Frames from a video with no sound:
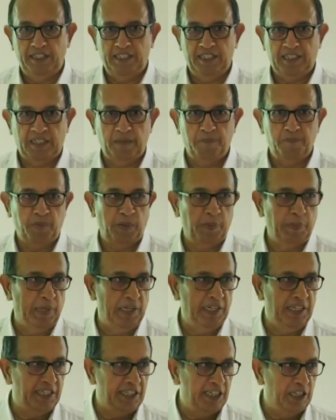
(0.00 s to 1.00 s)
Some people
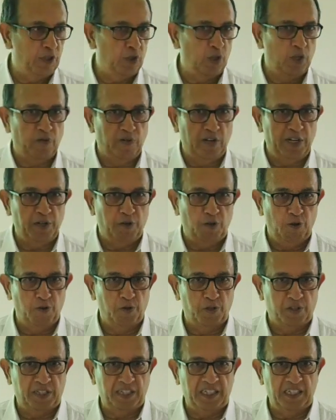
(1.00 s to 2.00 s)
eat atorva and all
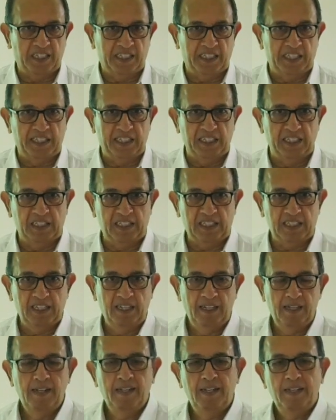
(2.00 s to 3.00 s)
those things, statins.
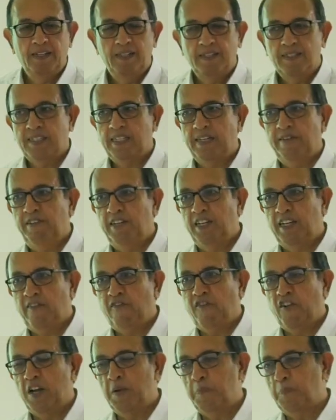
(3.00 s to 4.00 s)

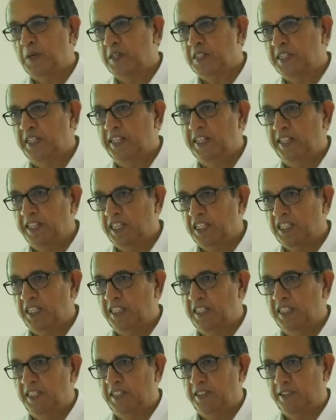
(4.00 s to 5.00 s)
75%
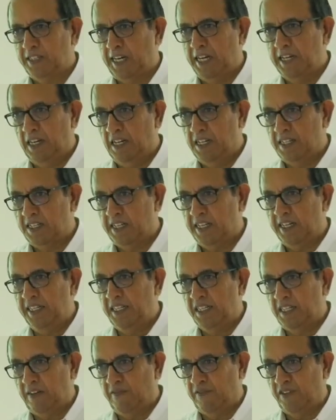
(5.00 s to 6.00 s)
reduction in
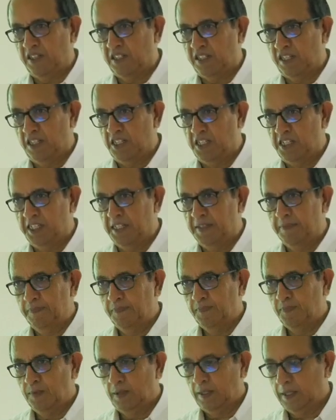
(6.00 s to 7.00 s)
triglycerides after surgery.
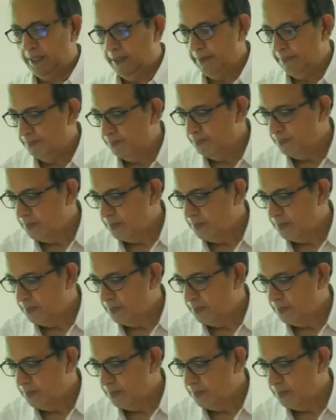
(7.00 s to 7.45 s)
Okay.